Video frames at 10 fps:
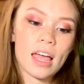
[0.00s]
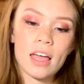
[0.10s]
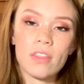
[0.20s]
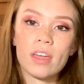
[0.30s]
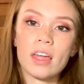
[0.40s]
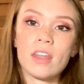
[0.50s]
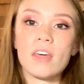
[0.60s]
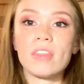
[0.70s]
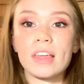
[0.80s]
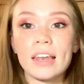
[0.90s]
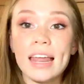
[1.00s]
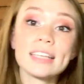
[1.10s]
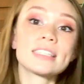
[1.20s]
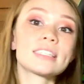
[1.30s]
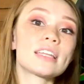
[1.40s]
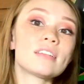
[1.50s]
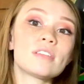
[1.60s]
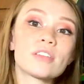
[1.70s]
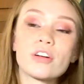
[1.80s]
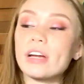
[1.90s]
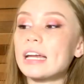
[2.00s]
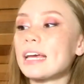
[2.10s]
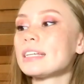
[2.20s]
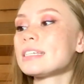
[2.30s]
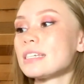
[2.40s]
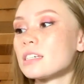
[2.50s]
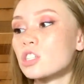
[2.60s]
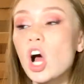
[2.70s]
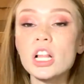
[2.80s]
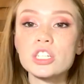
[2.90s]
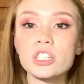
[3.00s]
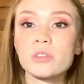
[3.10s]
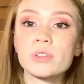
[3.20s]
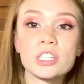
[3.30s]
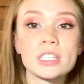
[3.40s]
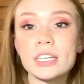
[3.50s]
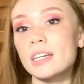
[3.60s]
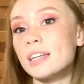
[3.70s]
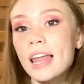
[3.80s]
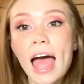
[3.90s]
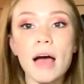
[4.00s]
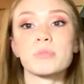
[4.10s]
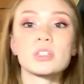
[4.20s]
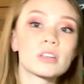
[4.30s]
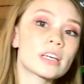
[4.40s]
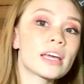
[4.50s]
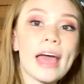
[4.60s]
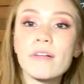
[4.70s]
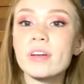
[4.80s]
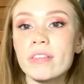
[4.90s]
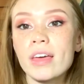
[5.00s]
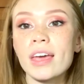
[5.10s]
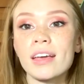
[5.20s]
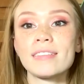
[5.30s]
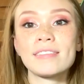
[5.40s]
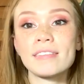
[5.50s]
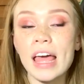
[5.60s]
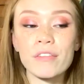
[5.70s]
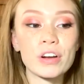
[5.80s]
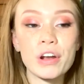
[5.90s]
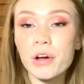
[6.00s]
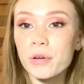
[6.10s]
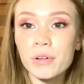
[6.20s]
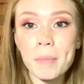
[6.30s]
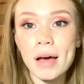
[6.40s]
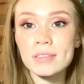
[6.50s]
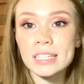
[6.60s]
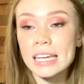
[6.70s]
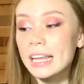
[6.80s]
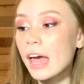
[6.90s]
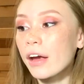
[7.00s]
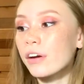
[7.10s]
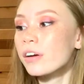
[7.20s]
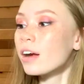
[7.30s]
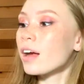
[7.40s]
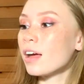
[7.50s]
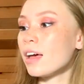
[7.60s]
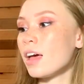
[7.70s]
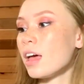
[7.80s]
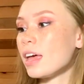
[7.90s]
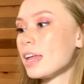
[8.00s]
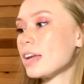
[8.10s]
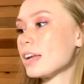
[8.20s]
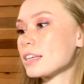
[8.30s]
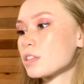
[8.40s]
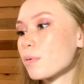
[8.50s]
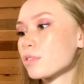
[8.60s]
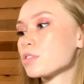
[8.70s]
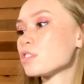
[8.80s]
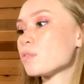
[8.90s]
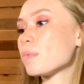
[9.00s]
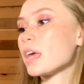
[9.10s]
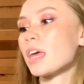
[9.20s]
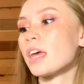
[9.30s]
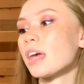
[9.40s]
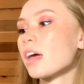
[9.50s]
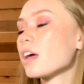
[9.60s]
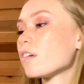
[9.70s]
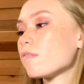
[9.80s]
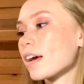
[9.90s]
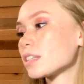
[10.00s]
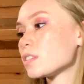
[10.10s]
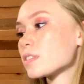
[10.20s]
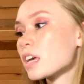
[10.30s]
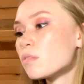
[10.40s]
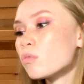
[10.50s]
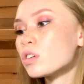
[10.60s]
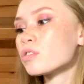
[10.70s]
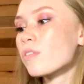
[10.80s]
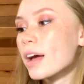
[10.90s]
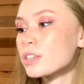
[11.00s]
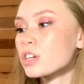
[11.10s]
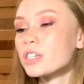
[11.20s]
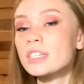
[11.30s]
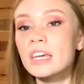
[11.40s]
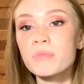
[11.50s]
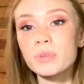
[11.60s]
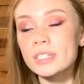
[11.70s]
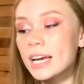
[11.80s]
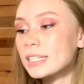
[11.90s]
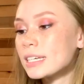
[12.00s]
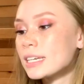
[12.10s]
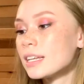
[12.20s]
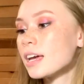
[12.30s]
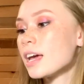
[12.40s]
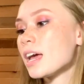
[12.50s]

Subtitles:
And then the next ingredient is collagen, which is in absolutely everything ever known about skincare. And it is supposed to be an effective skin moisturizer and skin protectant.